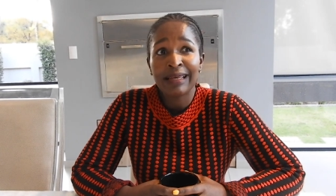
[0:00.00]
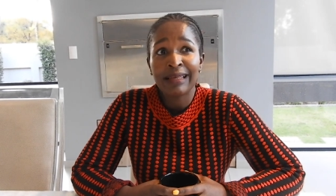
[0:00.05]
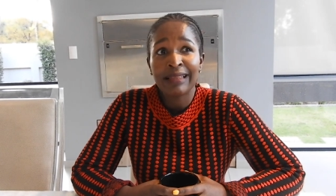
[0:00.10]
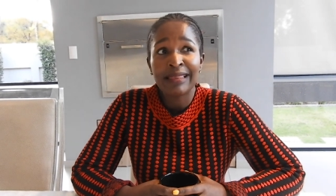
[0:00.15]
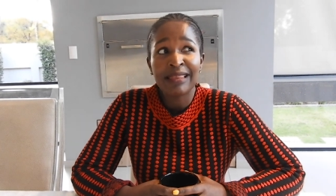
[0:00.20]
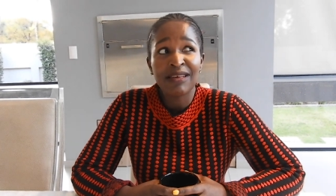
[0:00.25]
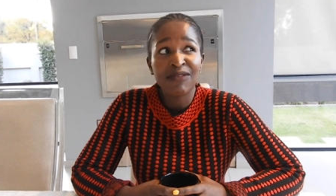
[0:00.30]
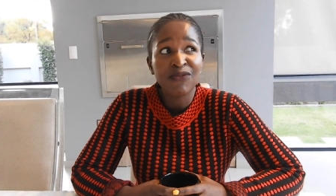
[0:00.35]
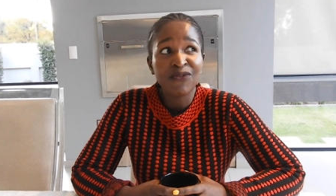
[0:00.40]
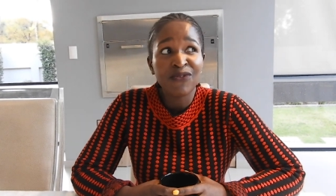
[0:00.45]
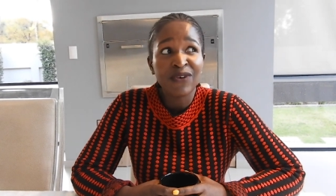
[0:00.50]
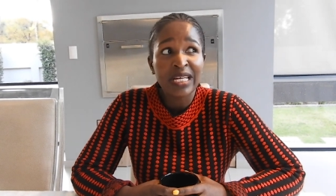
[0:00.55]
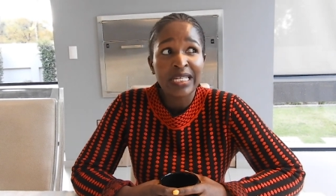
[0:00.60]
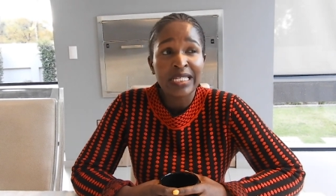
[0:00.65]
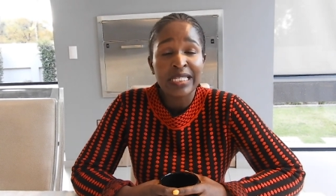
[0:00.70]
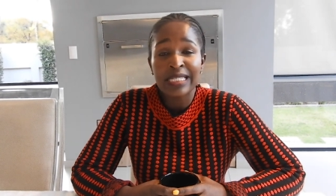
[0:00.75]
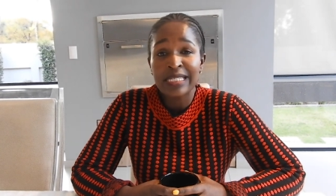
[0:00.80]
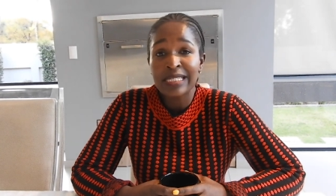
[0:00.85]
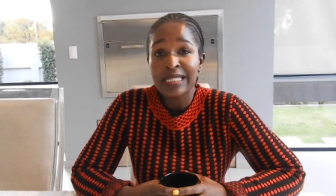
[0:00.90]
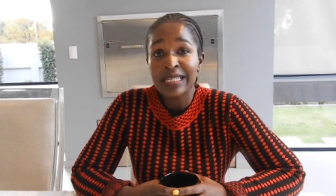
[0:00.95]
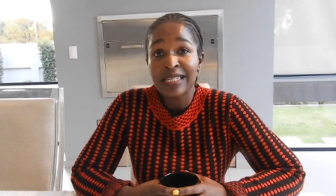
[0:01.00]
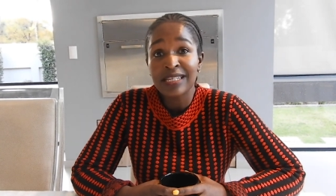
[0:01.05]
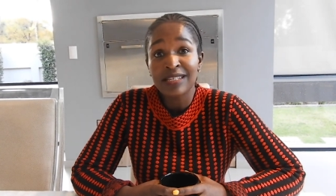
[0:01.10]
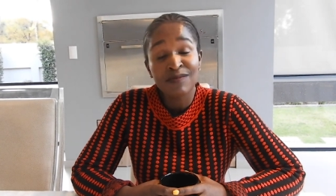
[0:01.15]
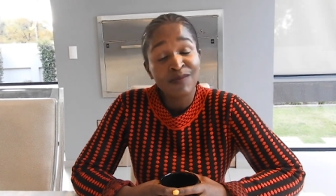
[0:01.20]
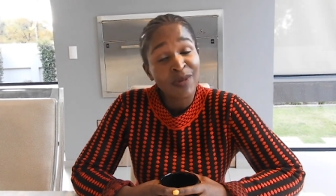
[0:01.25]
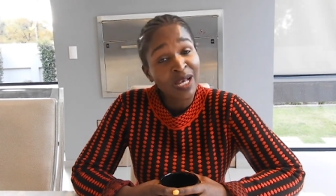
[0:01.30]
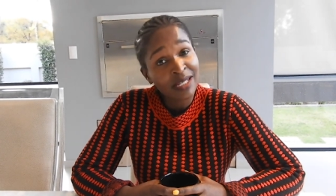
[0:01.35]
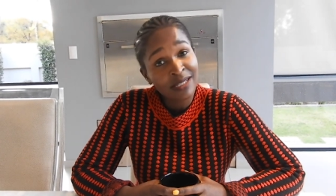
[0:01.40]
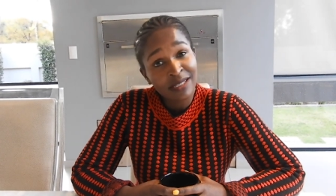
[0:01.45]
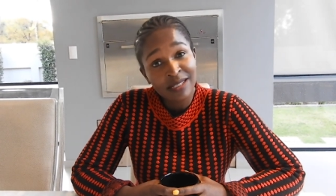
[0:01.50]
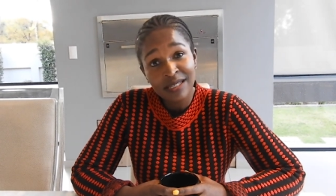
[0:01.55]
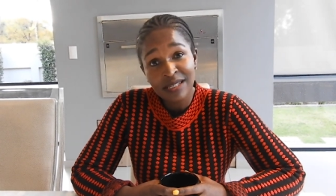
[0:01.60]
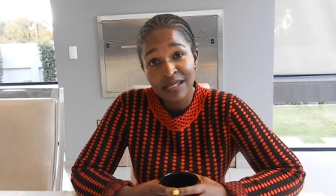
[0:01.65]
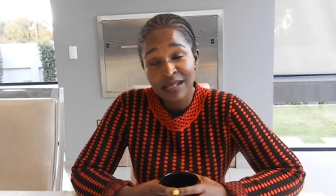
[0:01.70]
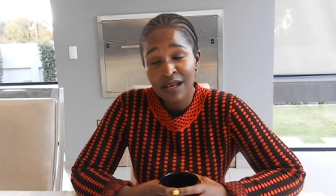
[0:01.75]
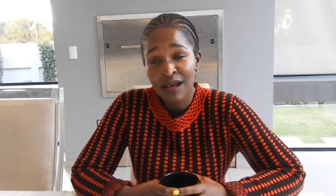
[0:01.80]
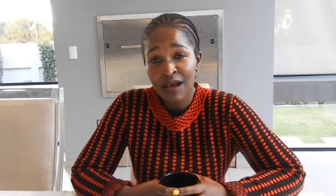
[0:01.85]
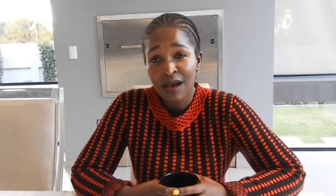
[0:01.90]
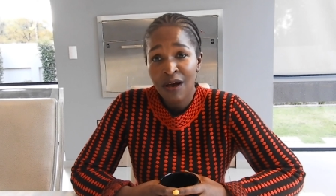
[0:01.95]
In the first six
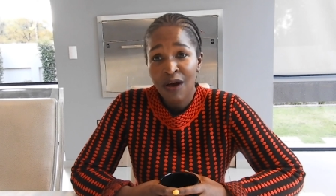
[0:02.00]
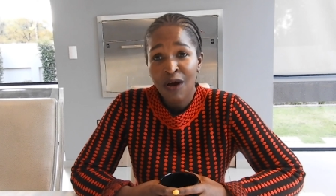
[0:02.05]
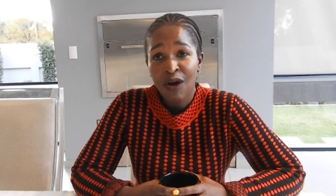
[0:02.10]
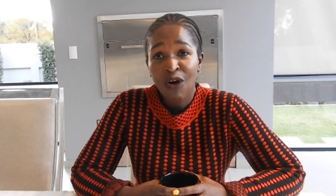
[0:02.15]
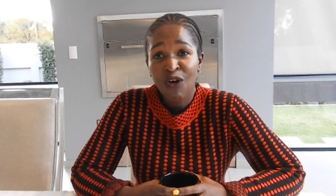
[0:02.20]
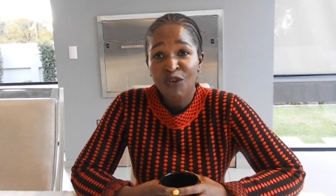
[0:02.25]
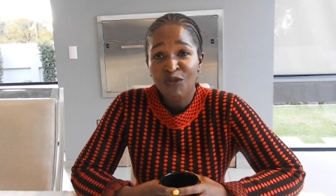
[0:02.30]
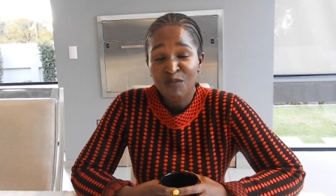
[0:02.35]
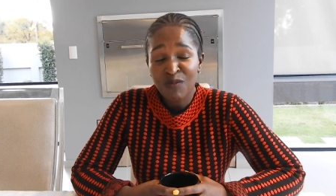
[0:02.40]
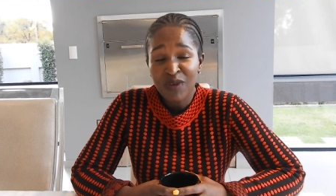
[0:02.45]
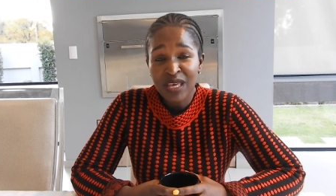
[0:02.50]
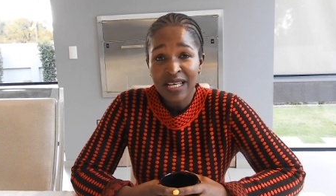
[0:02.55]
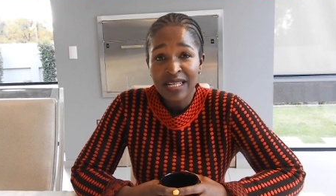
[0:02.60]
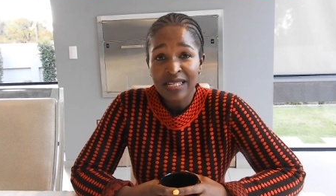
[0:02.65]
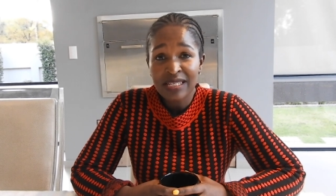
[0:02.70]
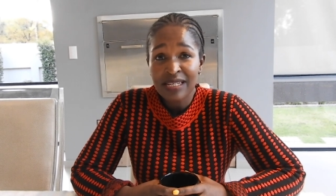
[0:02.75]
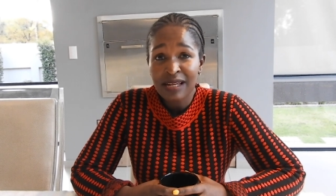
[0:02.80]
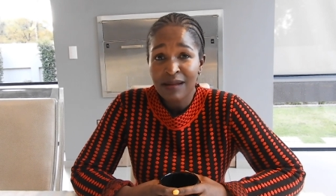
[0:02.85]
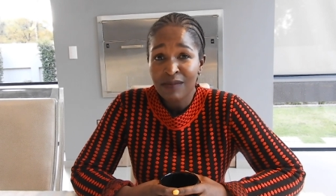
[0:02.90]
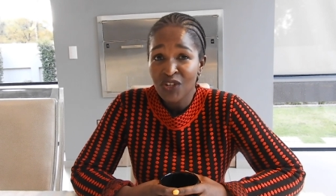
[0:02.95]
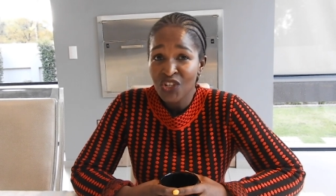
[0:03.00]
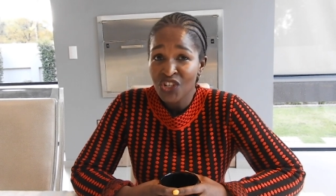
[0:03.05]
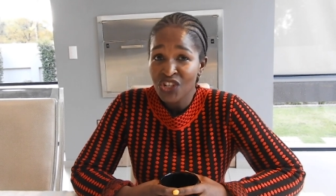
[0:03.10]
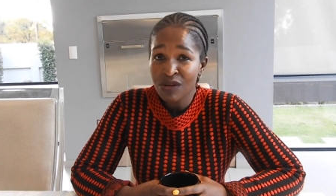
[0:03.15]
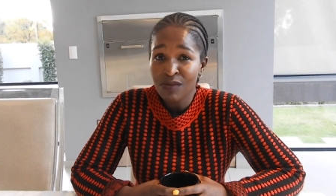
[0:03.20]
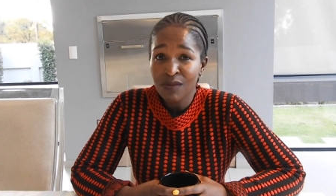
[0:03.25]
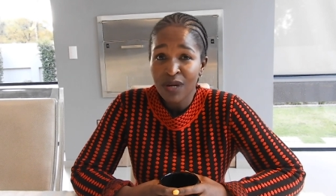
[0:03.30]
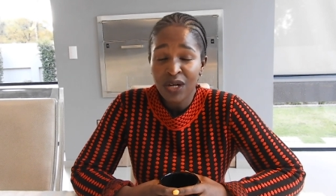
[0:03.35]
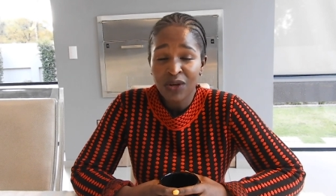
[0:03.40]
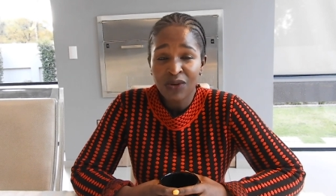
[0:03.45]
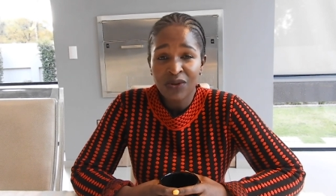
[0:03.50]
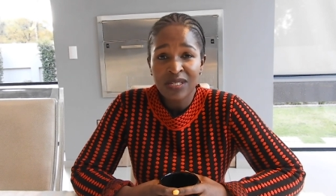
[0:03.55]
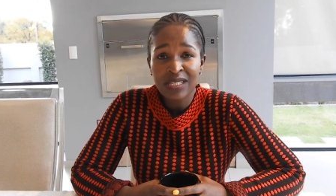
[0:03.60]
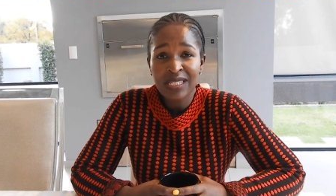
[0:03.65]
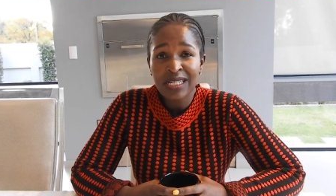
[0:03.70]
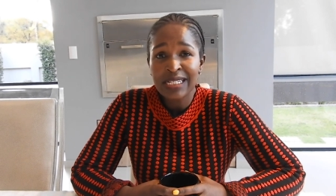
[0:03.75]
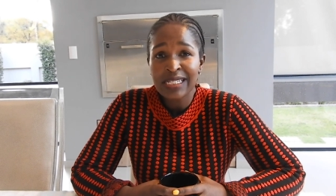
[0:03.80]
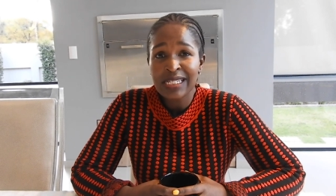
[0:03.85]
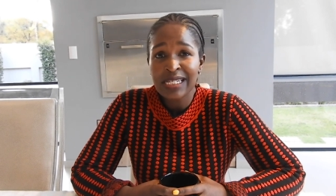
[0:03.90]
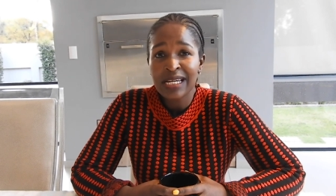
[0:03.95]
months of me establishing my
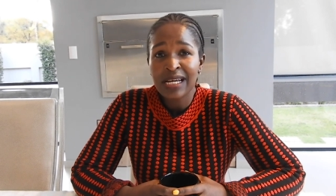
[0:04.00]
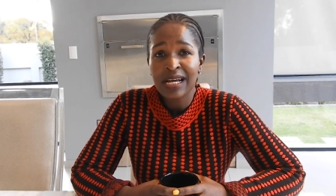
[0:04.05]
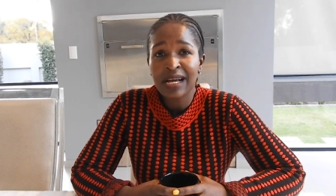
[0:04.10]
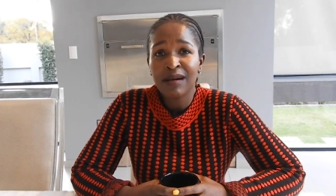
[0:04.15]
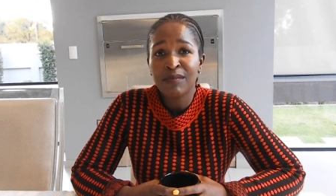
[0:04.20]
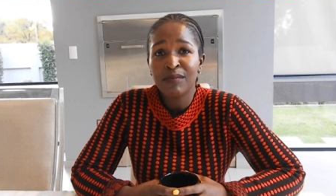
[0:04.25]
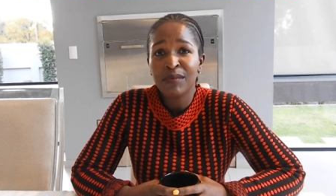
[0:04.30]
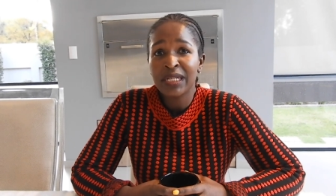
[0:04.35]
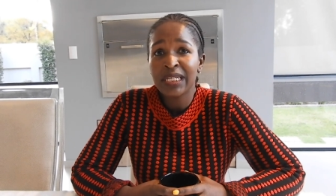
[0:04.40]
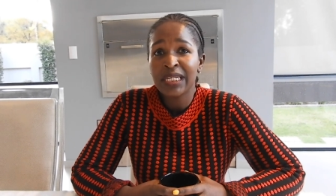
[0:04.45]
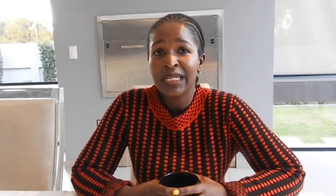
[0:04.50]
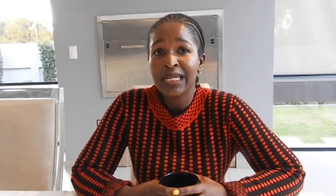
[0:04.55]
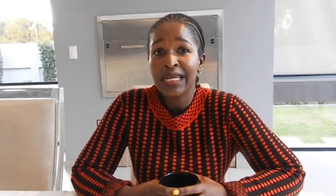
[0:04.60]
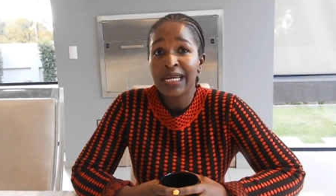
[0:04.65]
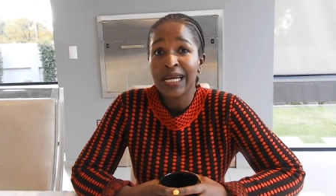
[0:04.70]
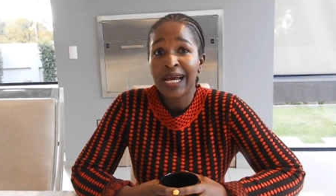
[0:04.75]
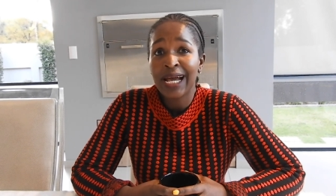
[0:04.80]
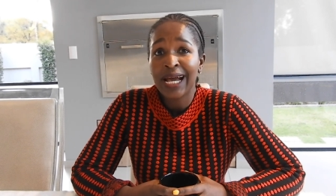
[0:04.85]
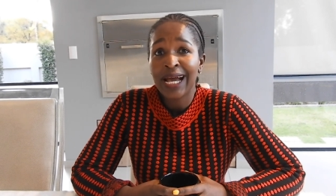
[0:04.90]
consulting company,